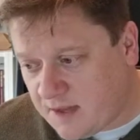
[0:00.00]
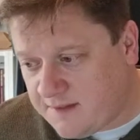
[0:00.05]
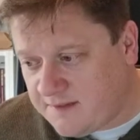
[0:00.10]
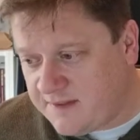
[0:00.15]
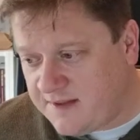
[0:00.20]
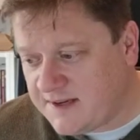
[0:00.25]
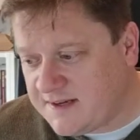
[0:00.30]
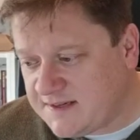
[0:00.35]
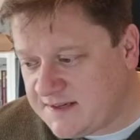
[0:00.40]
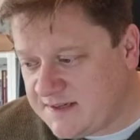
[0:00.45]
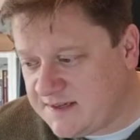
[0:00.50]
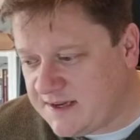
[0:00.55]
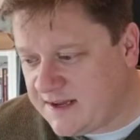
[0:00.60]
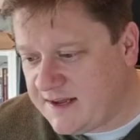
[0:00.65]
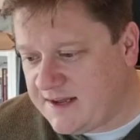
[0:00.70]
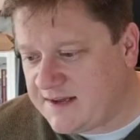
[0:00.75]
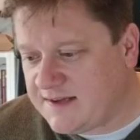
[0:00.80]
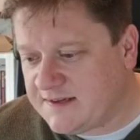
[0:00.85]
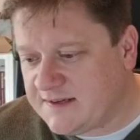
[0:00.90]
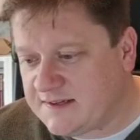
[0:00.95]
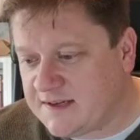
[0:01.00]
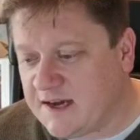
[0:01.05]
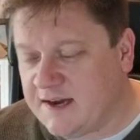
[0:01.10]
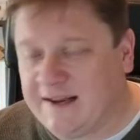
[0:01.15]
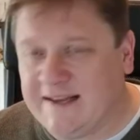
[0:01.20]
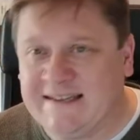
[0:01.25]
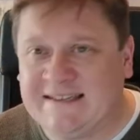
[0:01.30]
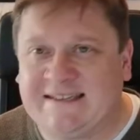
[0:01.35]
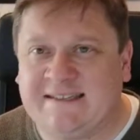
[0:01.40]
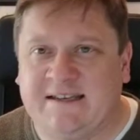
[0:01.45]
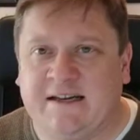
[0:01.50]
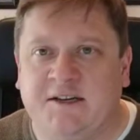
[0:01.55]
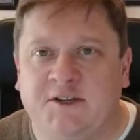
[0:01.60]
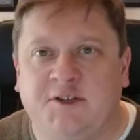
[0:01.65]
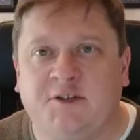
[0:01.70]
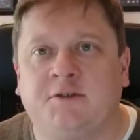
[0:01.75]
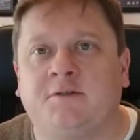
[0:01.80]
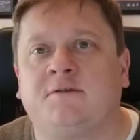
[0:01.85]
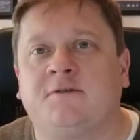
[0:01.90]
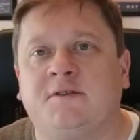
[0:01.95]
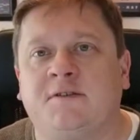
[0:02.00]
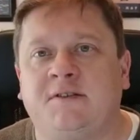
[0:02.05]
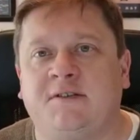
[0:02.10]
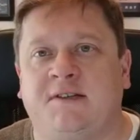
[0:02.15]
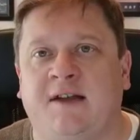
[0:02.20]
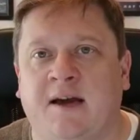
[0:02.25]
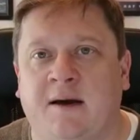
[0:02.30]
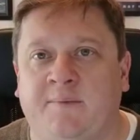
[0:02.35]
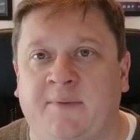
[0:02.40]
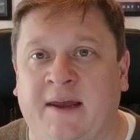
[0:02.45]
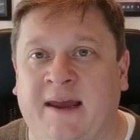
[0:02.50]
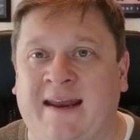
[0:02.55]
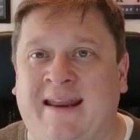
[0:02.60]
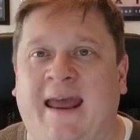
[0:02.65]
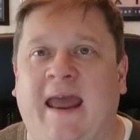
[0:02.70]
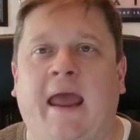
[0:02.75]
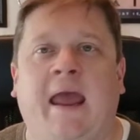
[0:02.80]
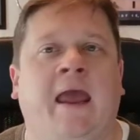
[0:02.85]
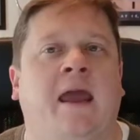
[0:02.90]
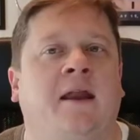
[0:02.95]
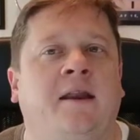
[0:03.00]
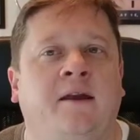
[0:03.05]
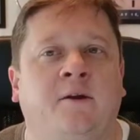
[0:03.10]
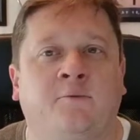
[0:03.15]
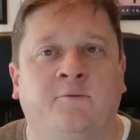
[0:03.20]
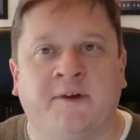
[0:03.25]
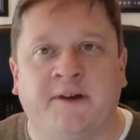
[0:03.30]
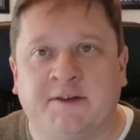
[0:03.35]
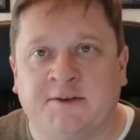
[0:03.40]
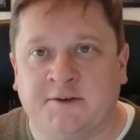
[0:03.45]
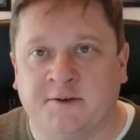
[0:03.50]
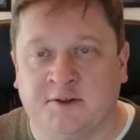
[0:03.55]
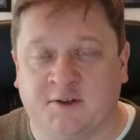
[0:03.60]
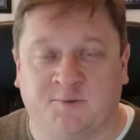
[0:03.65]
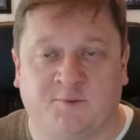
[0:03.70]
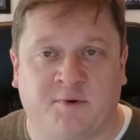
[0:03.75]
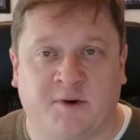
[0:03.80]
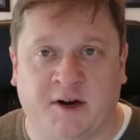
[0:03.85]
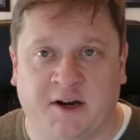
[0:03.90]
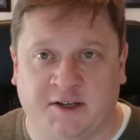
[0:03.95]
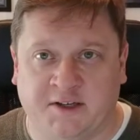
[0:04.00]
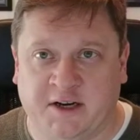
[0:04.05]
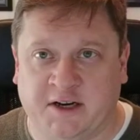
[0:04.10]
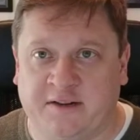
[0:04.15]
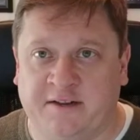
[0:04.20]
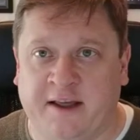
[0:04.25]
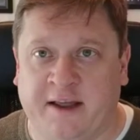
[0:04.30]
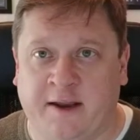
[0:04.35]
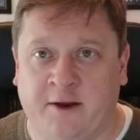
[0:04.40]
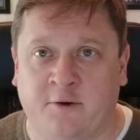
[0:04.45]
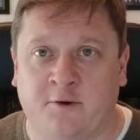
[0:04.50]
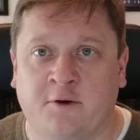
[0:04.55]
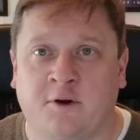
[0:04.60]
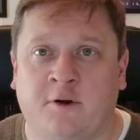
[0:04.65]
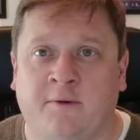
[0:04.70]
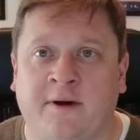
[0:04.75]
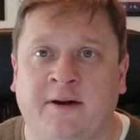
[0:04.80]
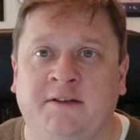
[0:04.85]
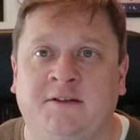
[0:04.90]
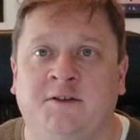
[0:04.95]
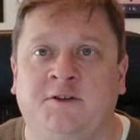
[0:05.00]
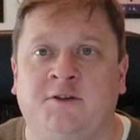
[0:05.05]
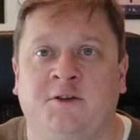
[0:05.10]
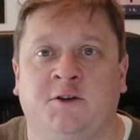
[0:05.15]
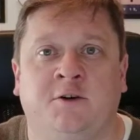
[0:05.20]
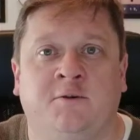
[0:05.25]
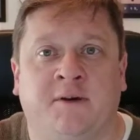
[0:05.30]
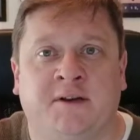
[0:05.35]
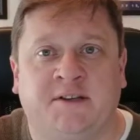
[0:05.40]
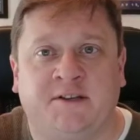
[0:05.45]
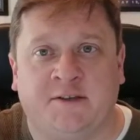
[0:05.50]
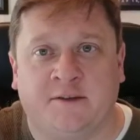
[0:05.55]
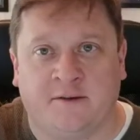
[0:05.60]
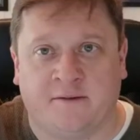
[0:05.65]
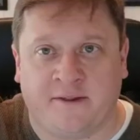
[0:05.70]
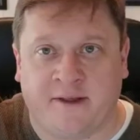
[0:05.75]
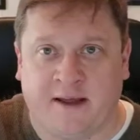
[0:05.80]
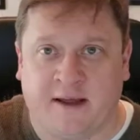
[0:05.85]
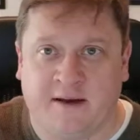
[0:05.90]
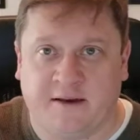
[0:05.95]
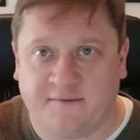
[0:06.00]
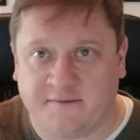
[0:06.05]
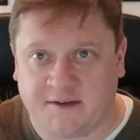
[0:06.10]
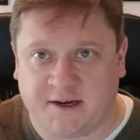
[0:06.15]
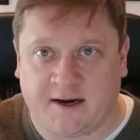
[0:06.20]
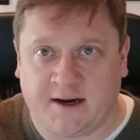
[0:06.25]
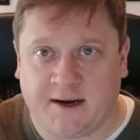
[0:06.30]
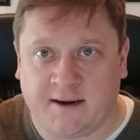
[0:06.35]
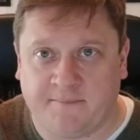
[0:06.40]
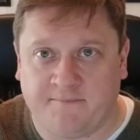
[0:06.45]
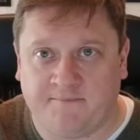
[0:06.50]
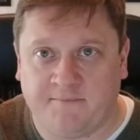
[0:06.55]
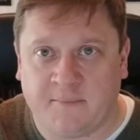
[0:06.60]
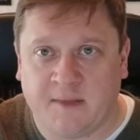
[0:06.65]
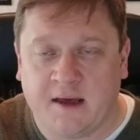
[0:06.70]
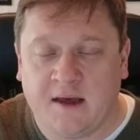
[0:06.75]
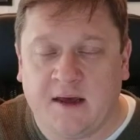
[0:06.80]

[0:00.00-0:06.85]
this is an essential step in any research project that you're going to do until the end of time.